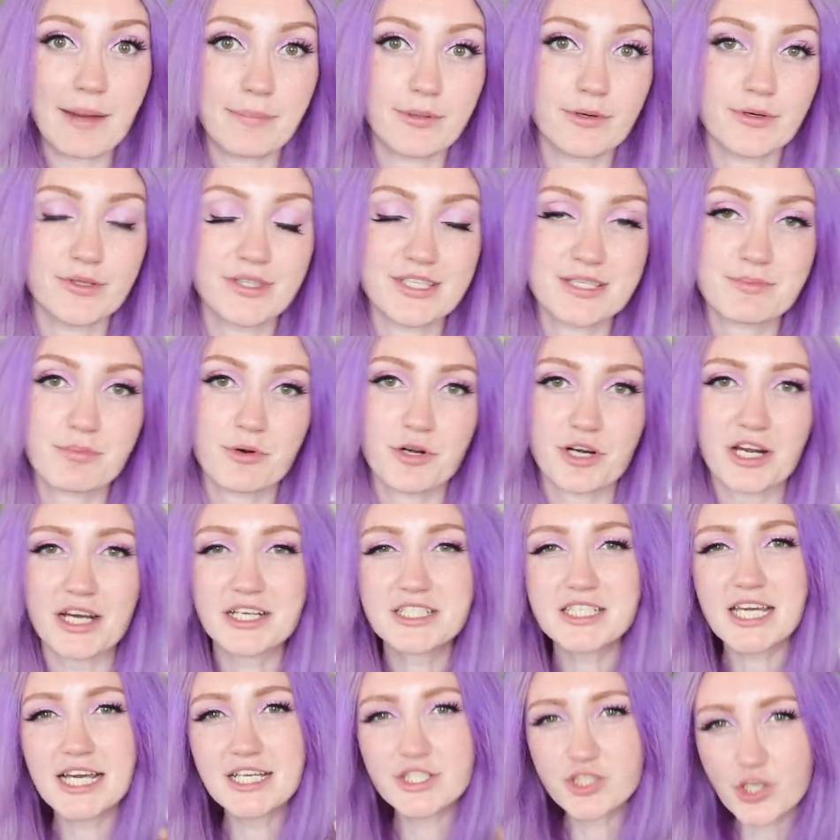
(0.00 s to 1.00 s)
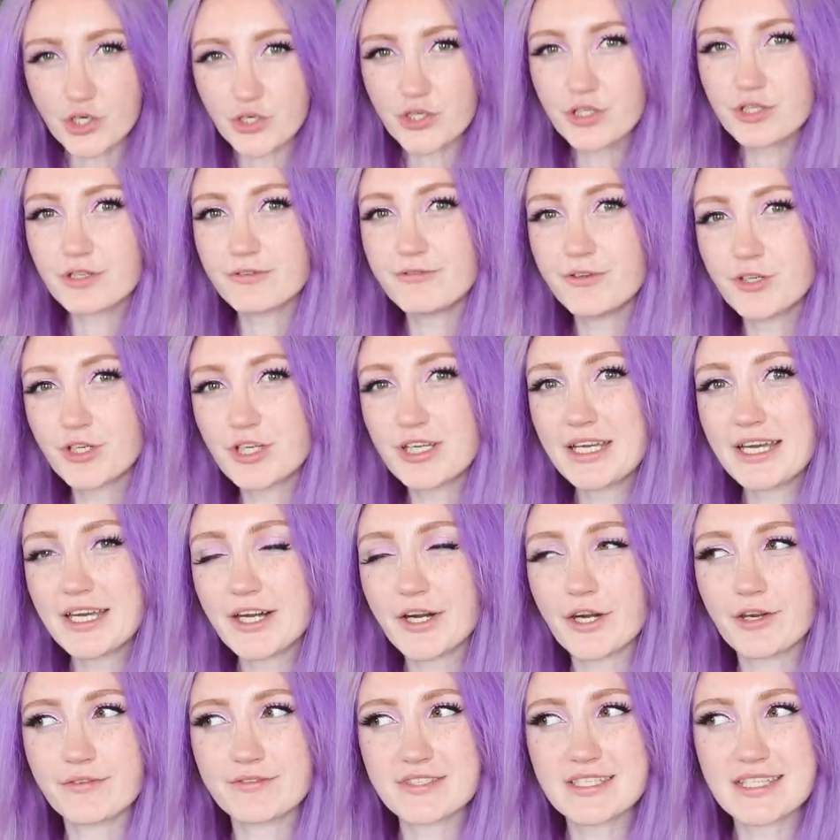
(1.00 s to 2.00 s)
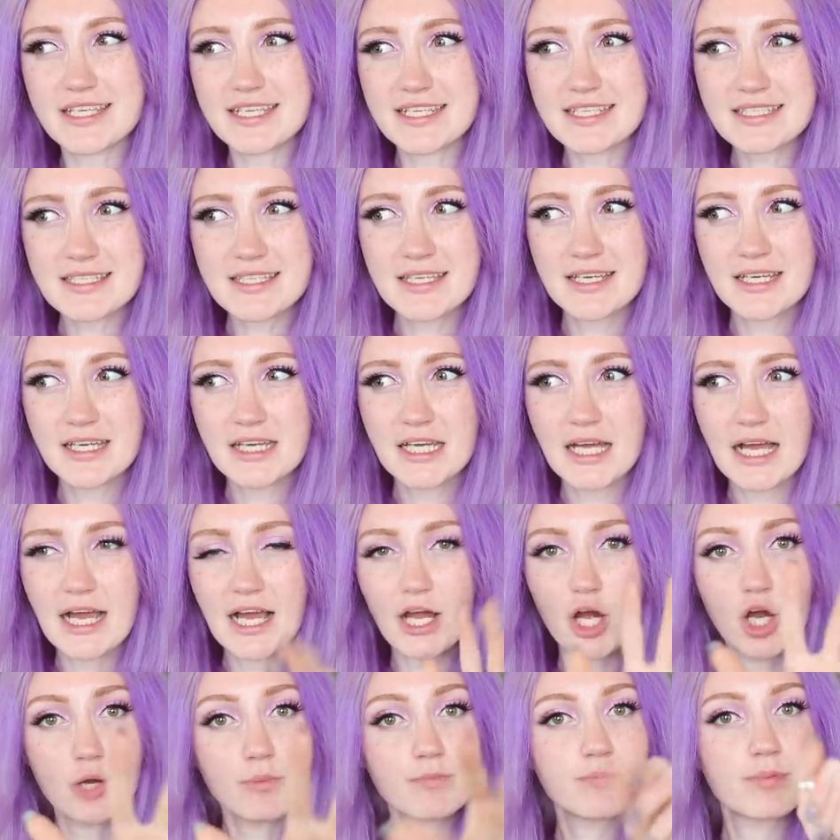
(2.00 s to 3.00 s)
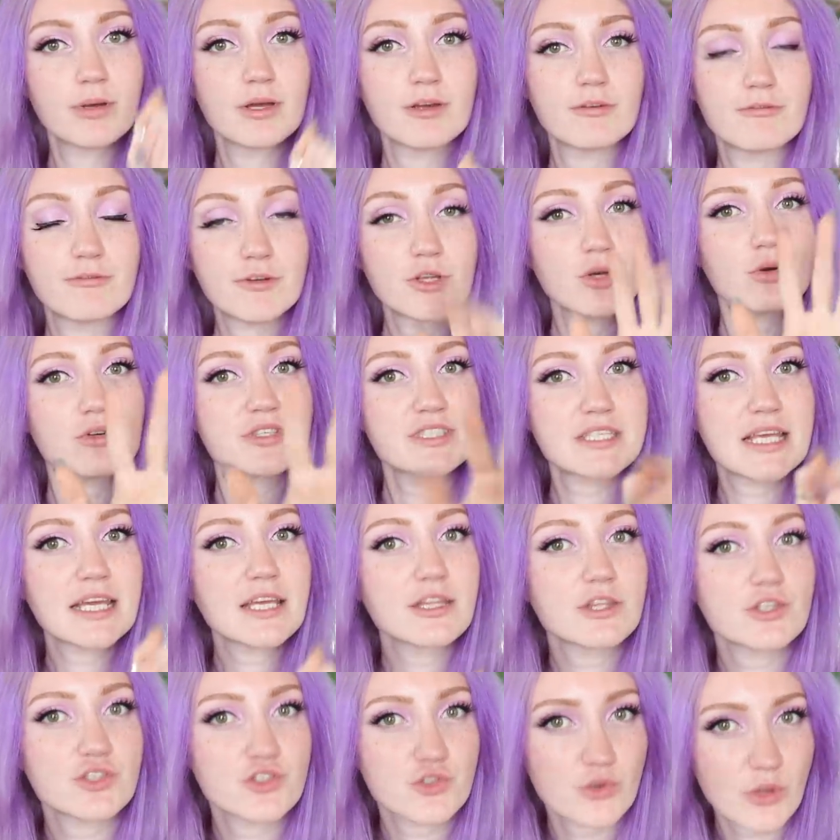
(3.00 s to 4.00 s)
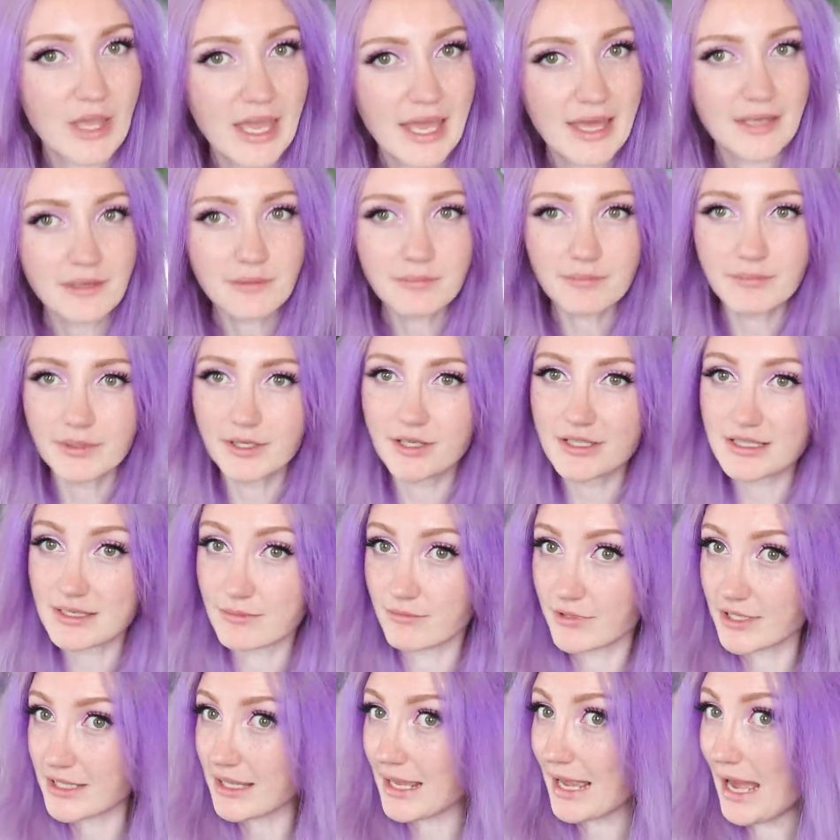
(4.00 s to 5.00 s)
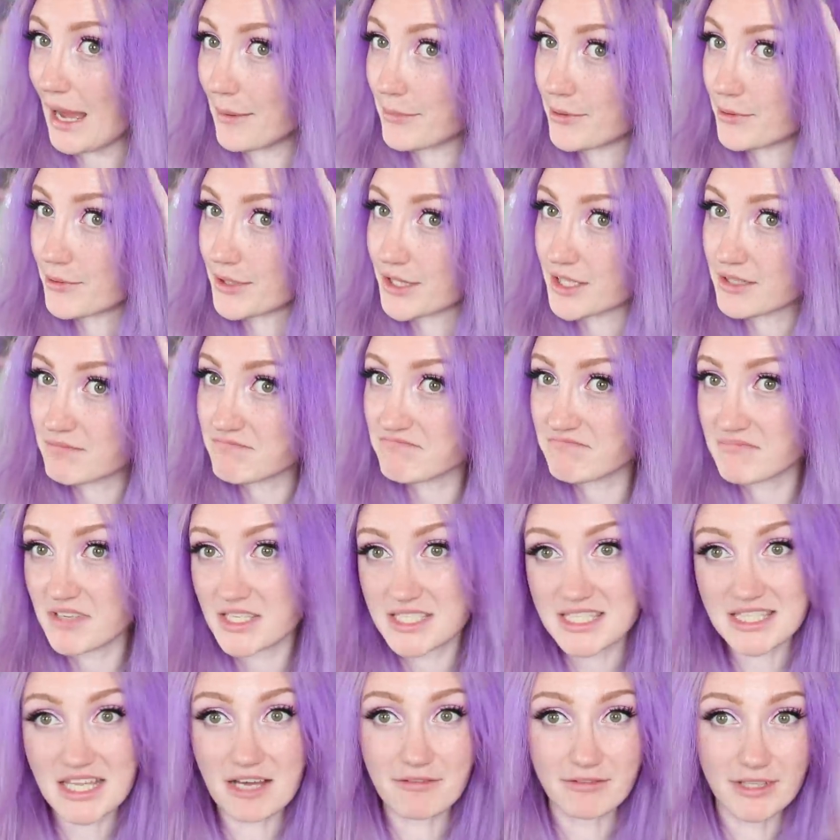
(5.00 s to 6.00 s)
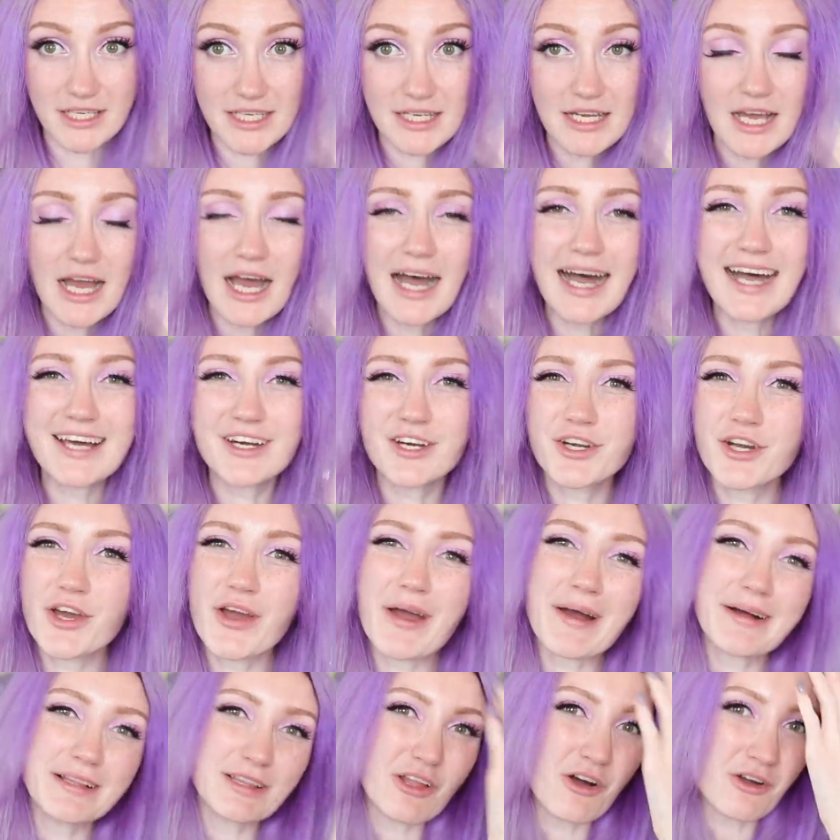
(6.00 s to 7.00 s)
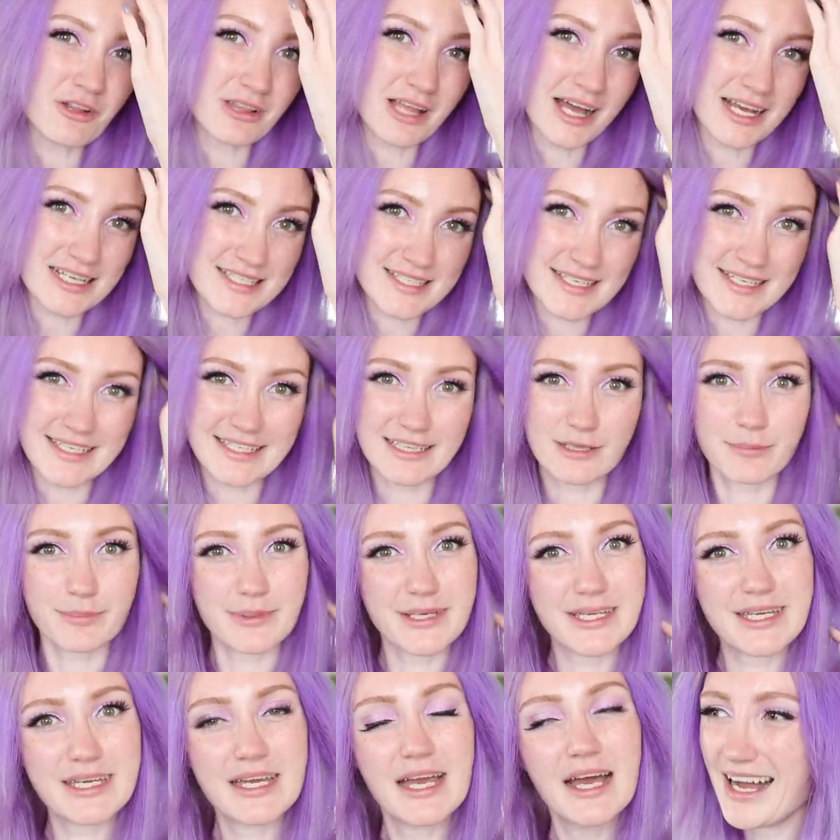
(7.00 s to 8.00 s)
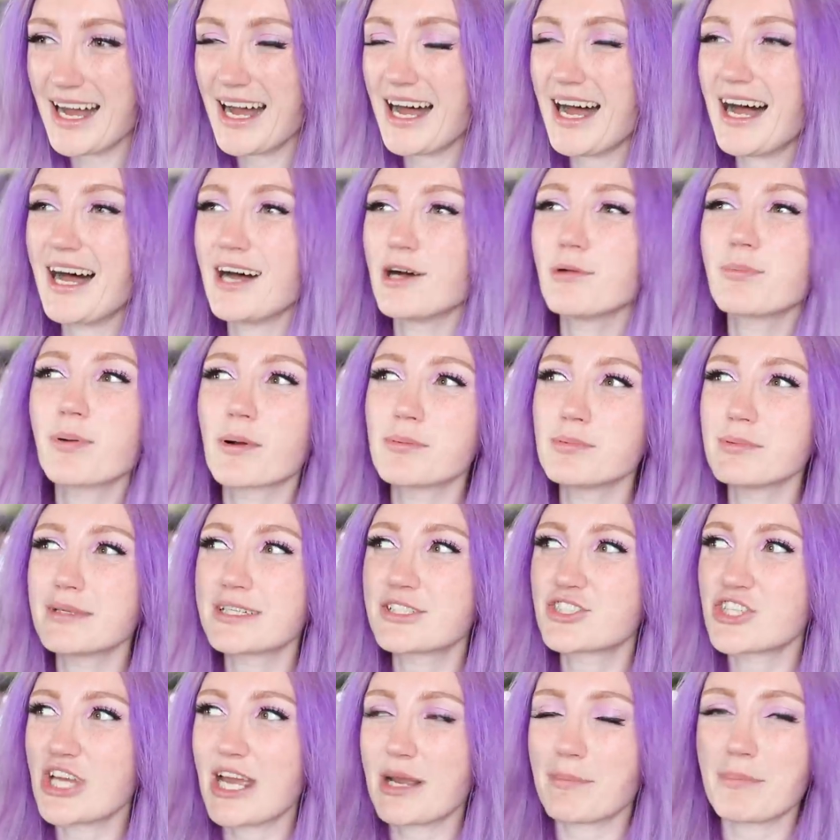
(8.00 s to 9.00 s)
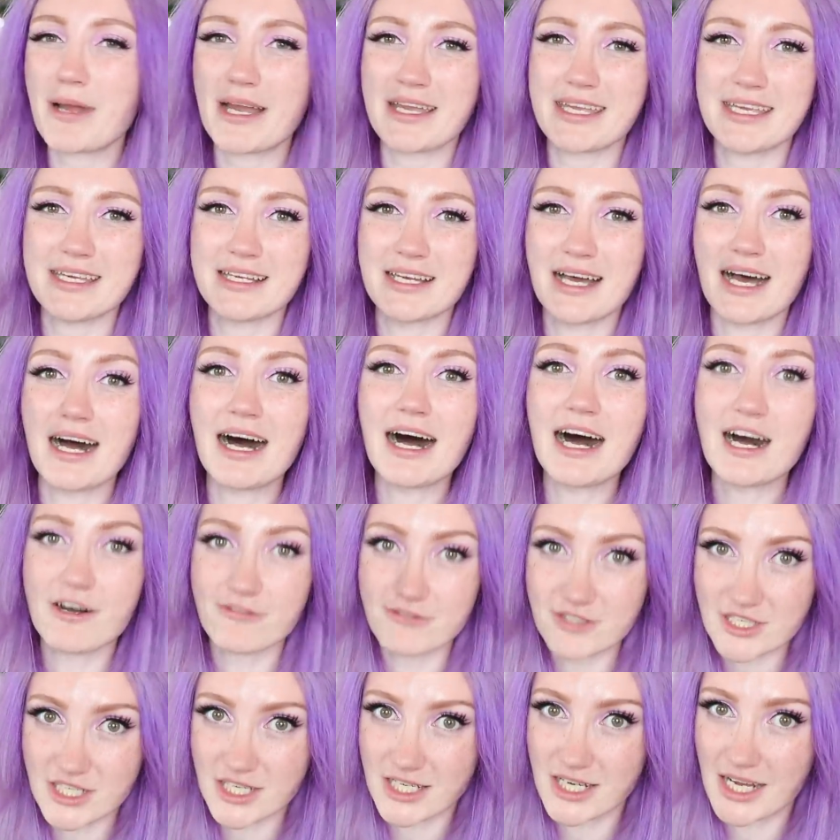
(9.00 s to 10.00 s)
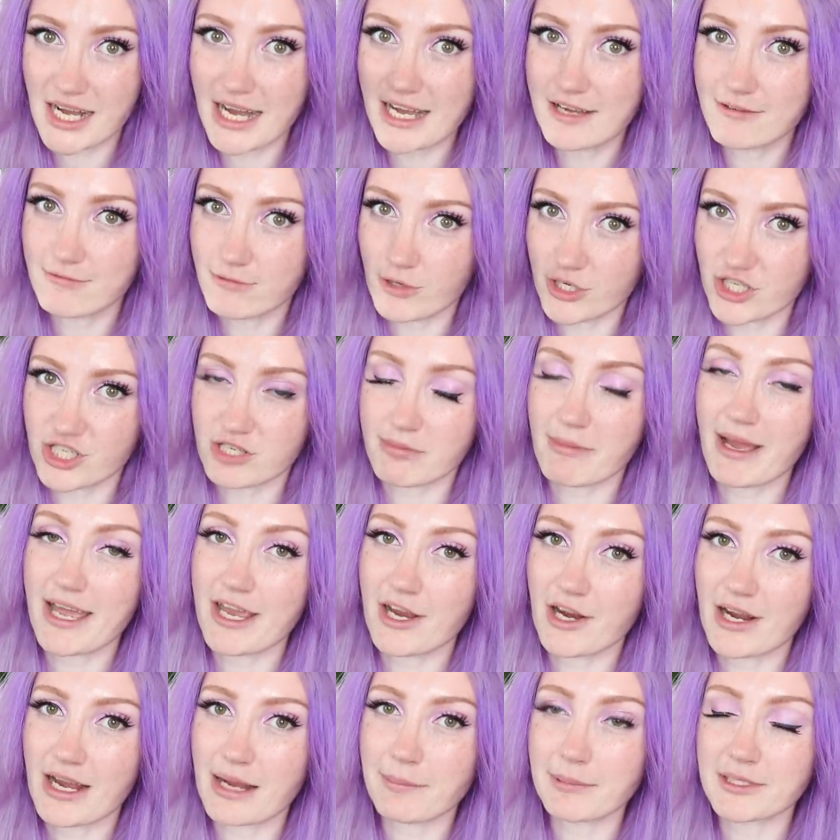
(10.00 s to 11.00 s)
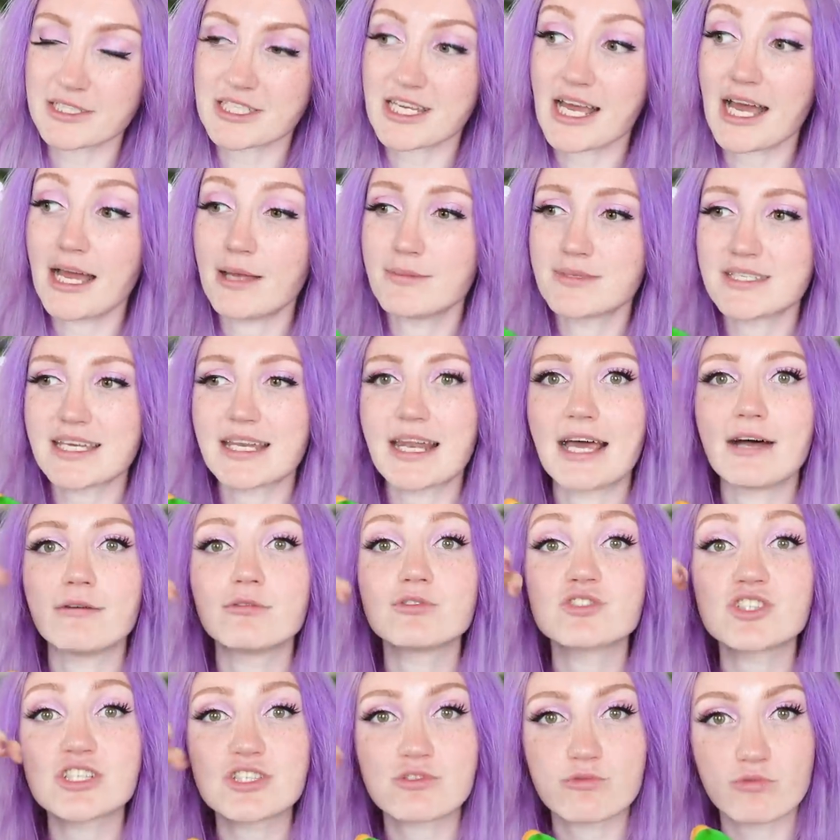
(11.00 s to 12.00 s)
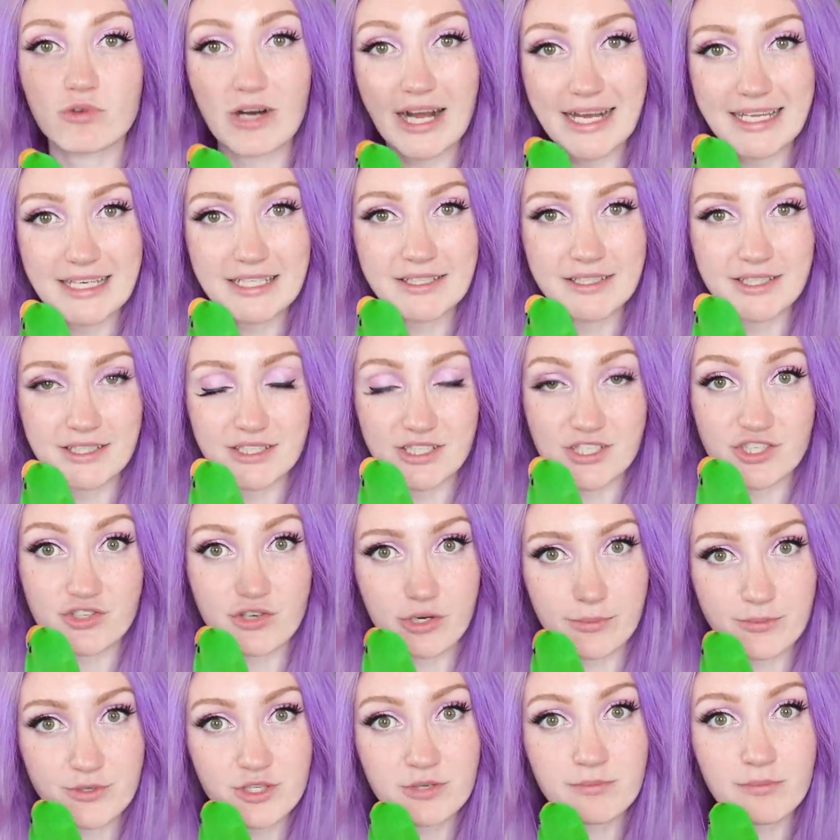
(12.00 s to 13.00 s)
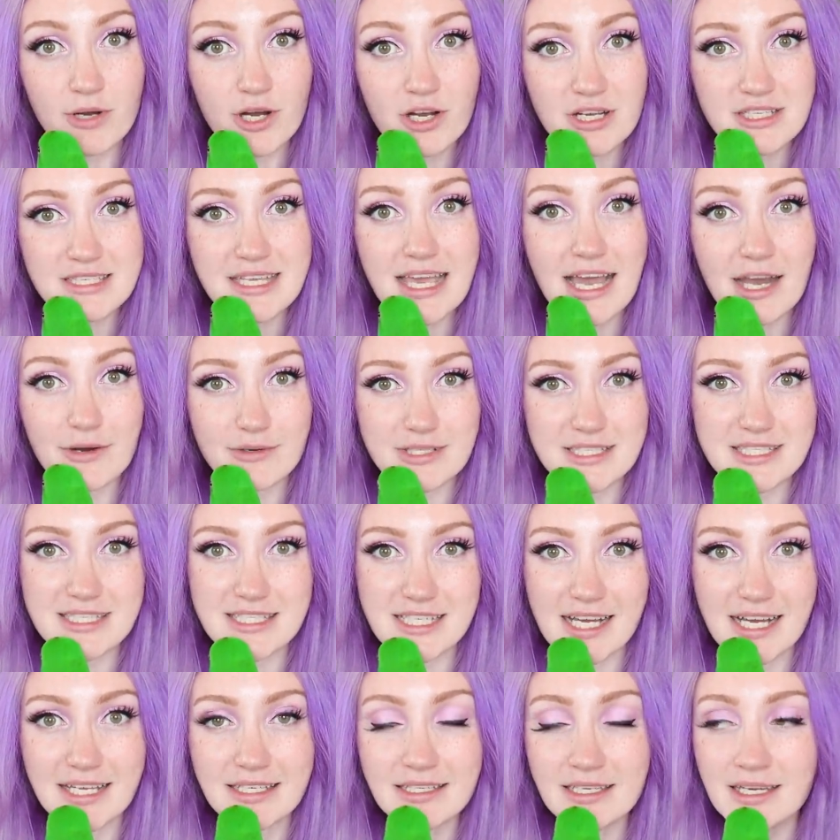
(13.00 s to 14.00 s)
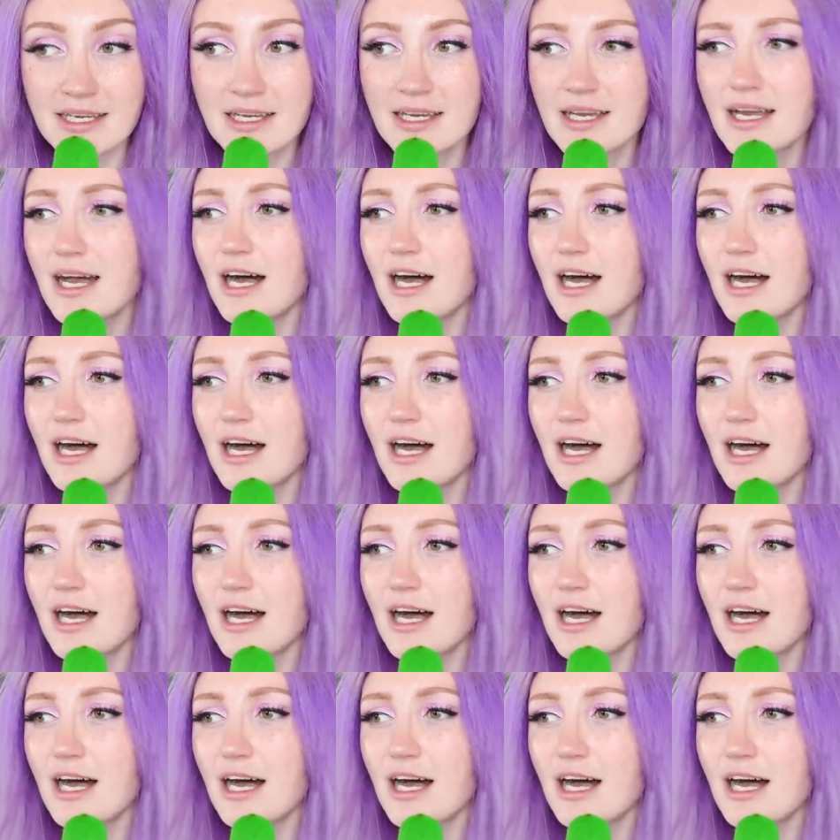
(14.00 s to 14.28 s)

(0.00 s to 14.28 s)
happy with this product. I don't know if you can get it overseas. I hope for your sake that you can because I'm really happy with it. It's lovely. I don't know how long lasting it'll be. Uh, I'll probably check back in after I've washed my hair a couple of times and I will just write in the description box how it's done.